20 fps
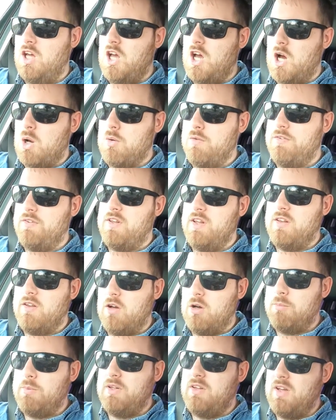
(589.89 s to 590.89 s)
and if I did that
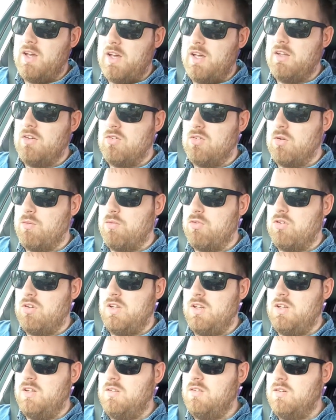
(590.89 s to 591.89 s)
on my test,
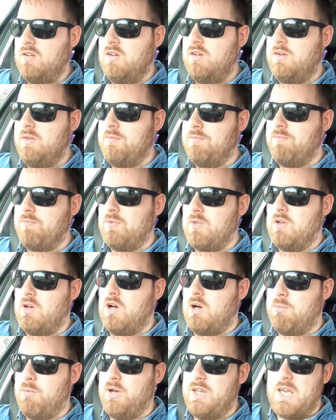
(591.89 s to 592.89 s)
obviously
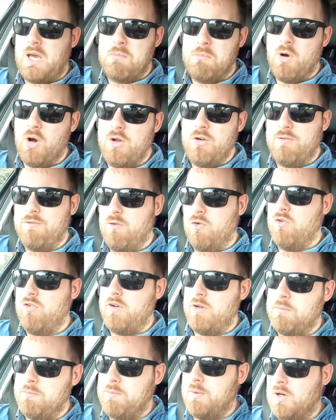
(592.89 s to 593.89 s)
I might get a minor for
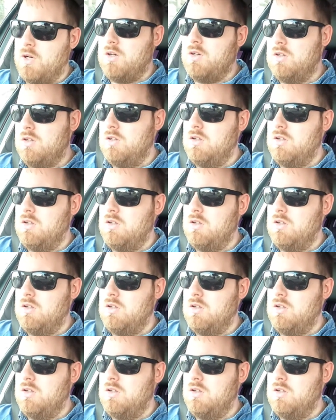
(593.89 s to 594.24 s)
it, but